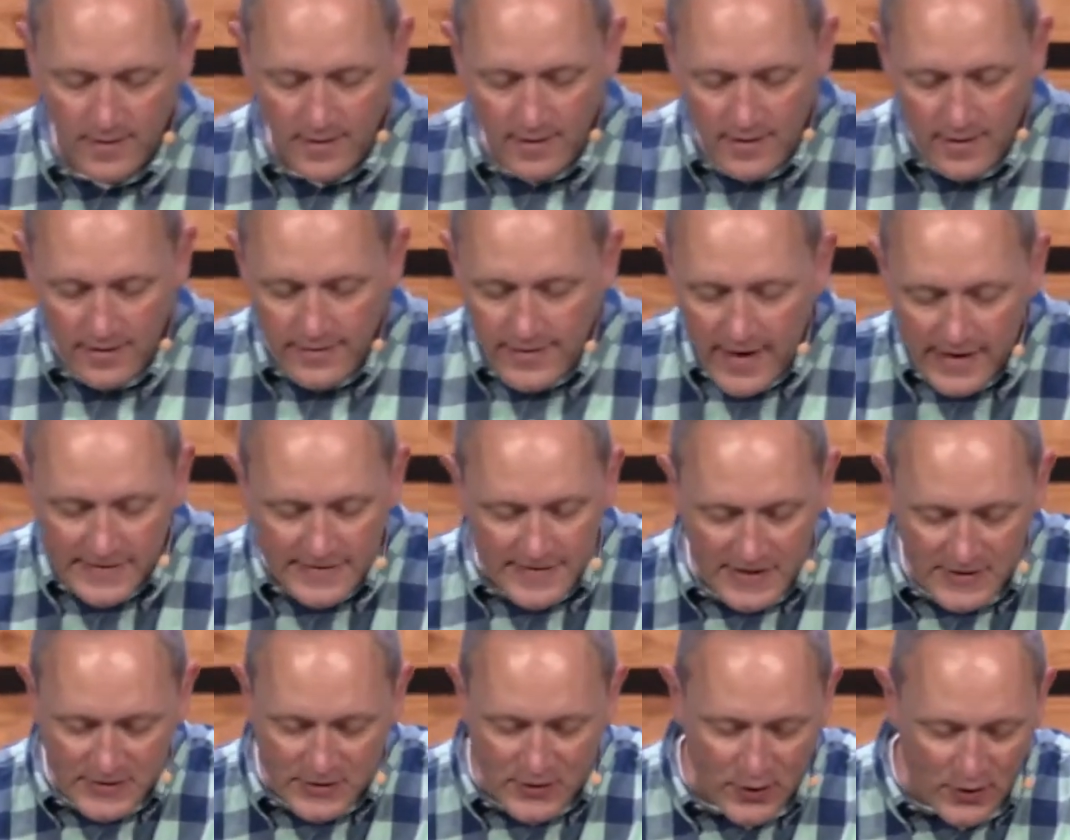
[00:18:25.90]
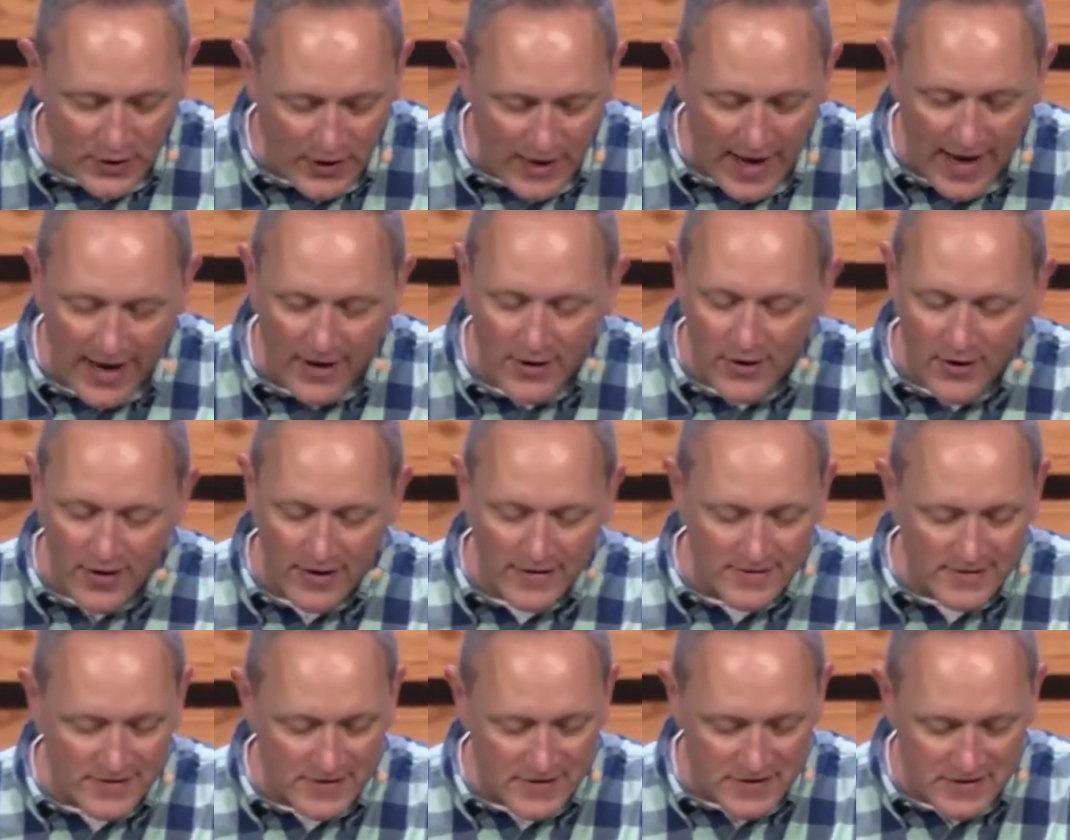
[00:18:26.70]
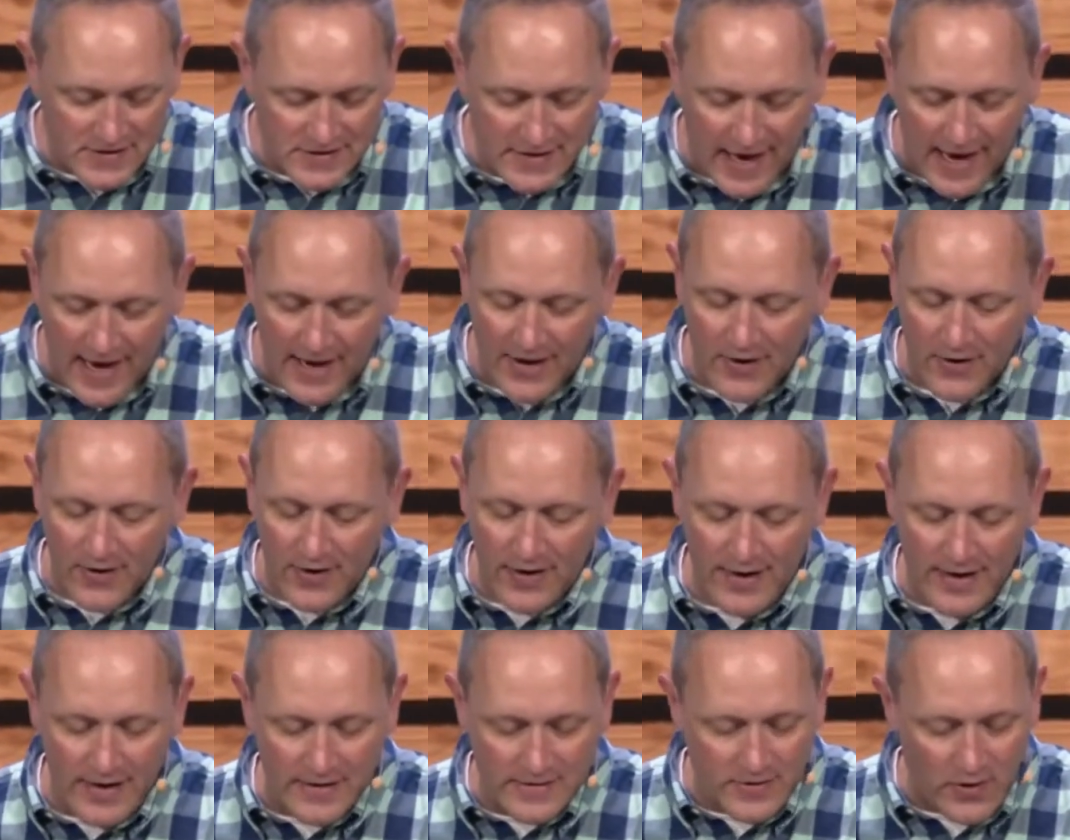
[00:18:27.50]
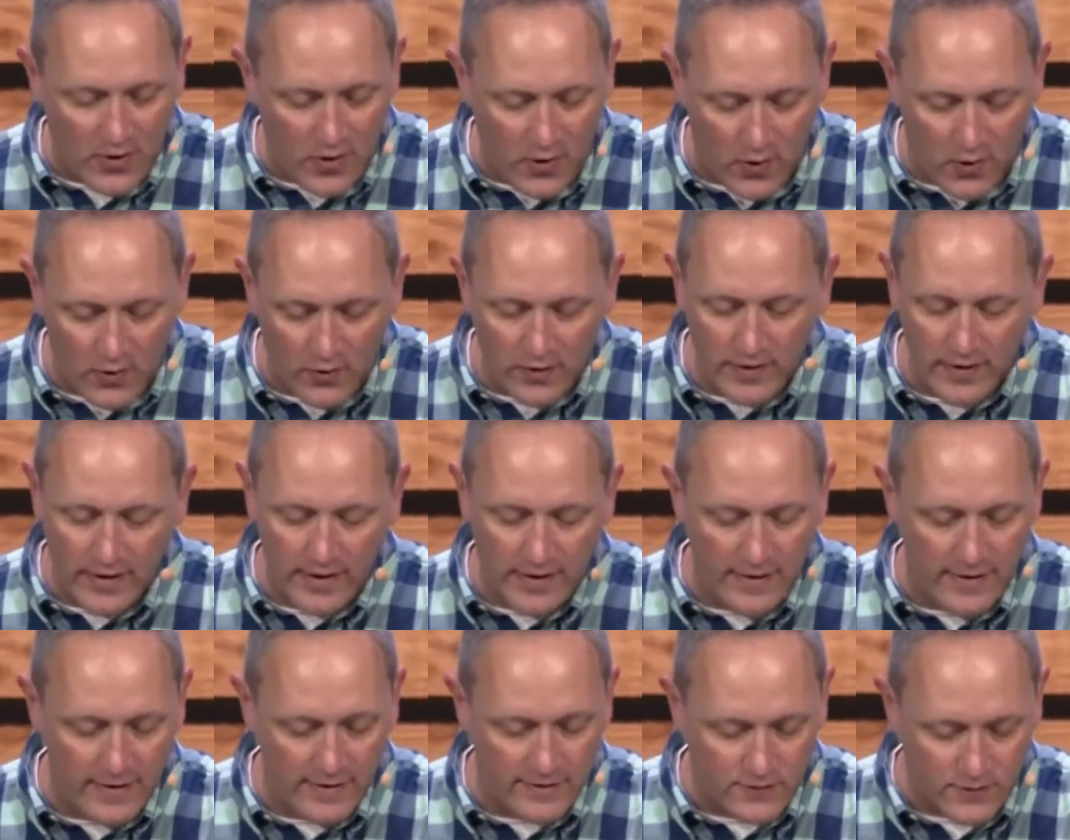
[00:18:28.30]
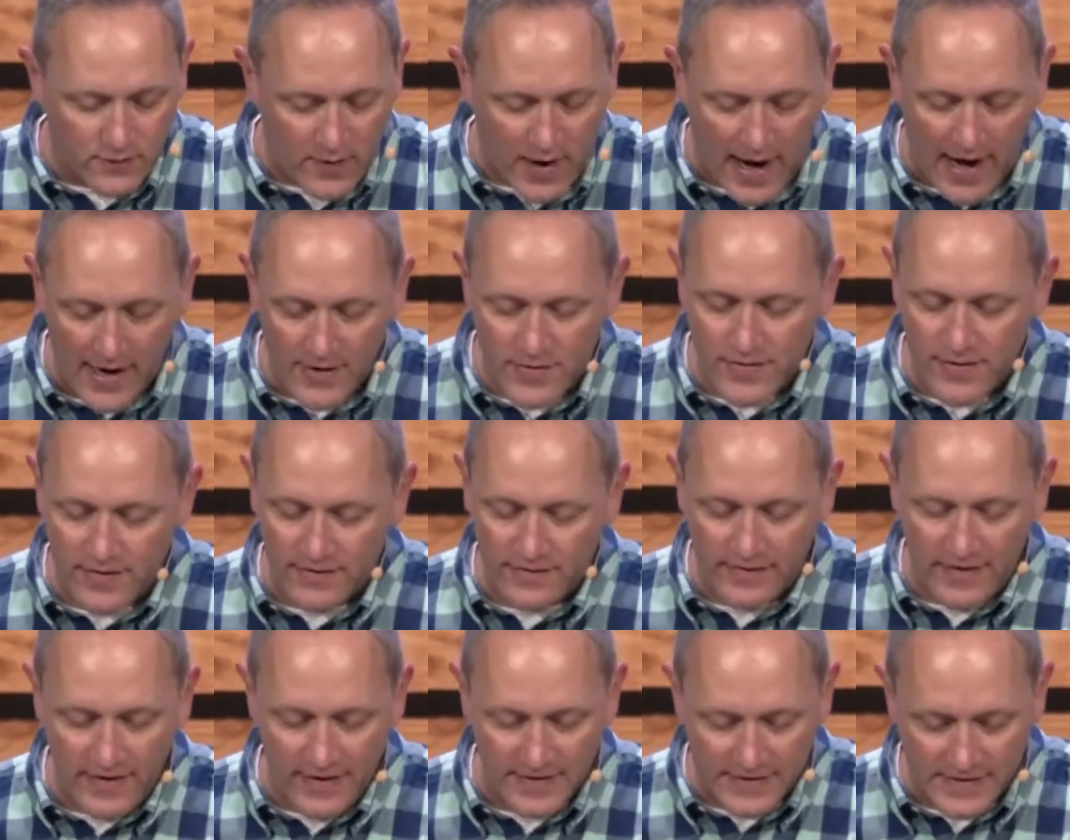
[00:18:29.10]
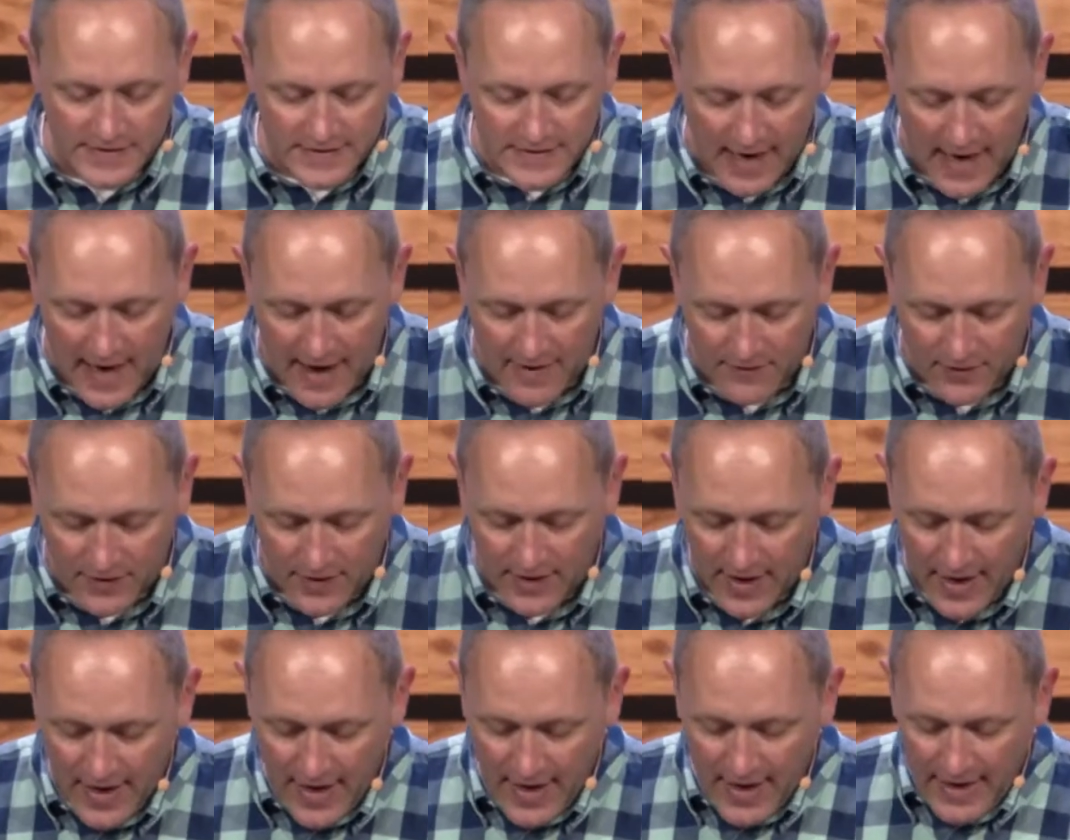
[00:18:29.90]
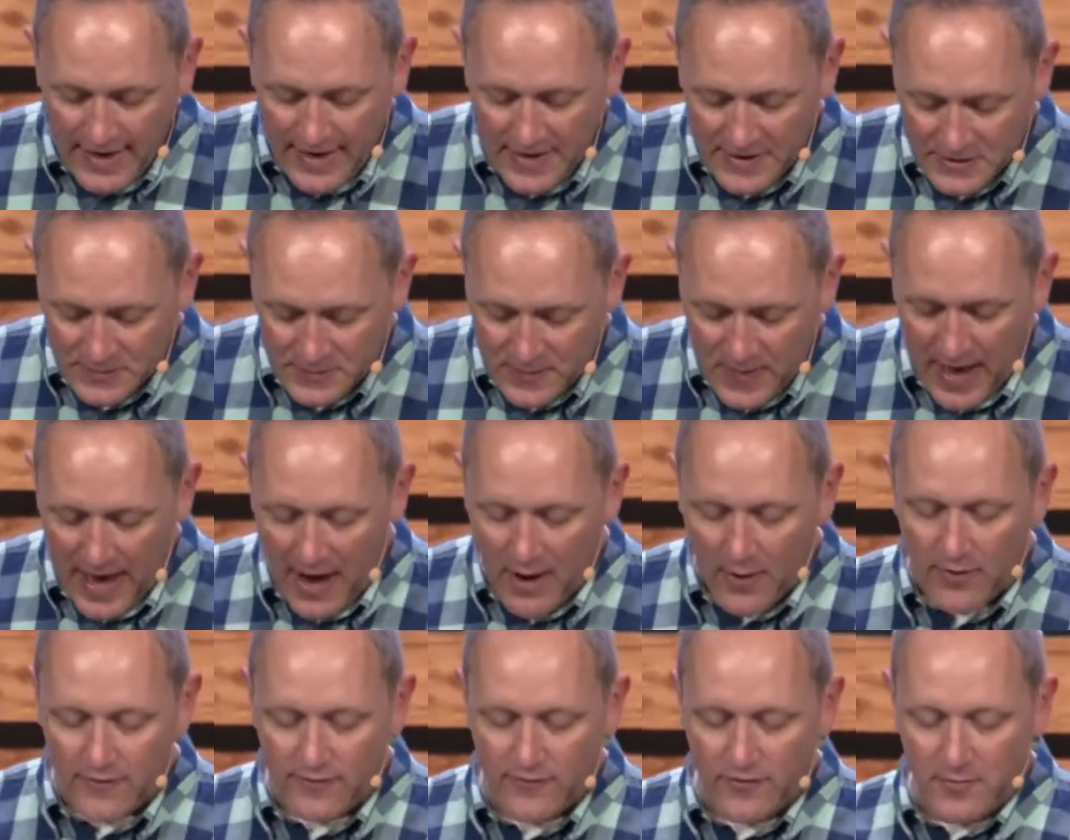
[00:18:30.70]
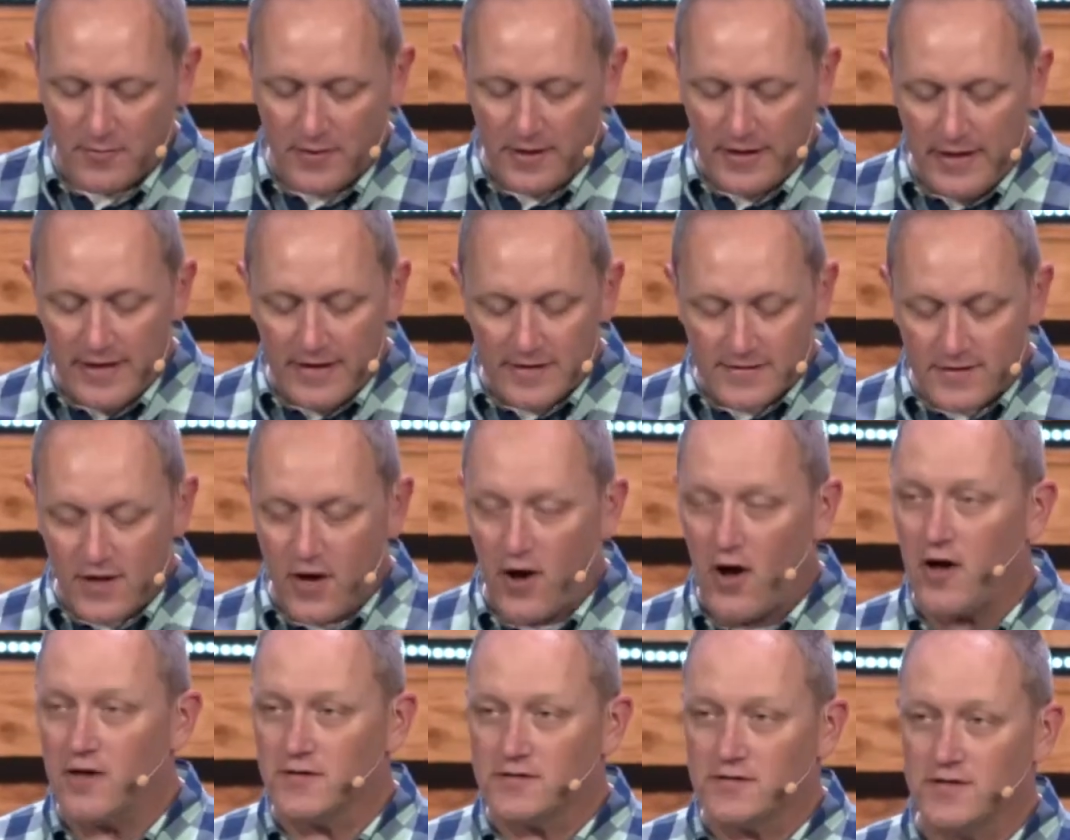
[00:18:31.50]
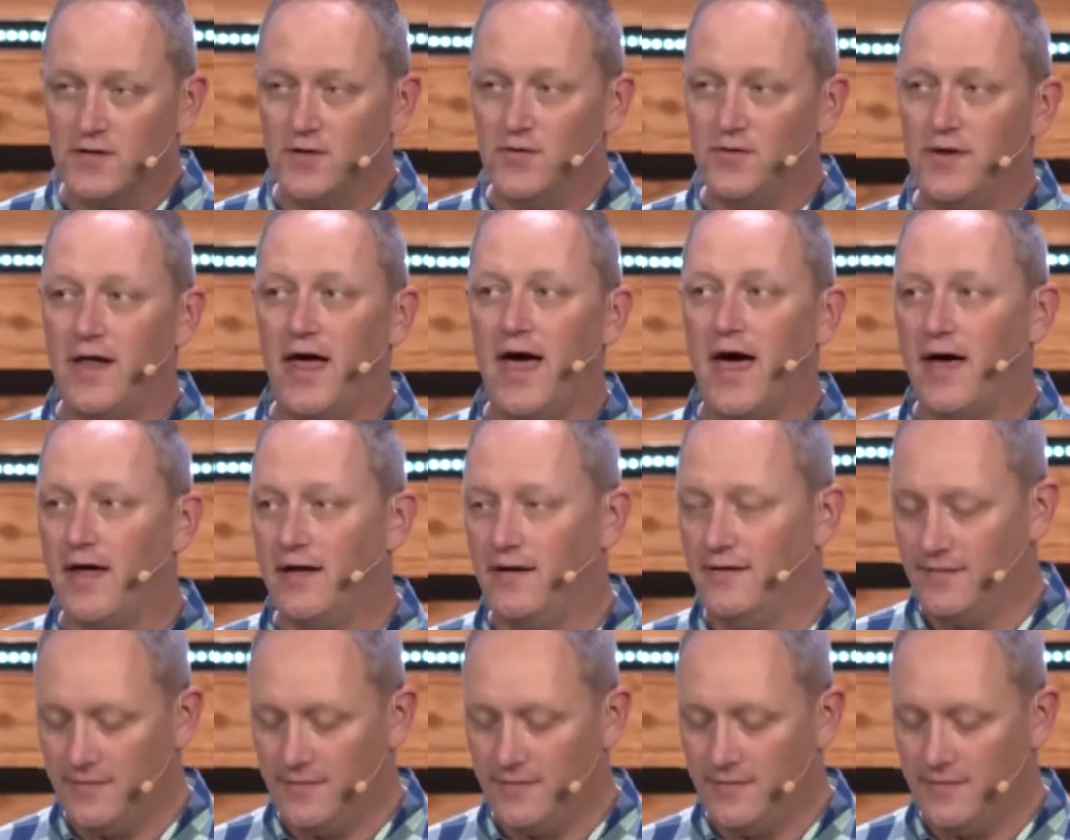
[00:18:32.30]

Yes, he's creator and sustainer. He is holy. He is righteous. He is sovereign. He is powerful, but he is also dad.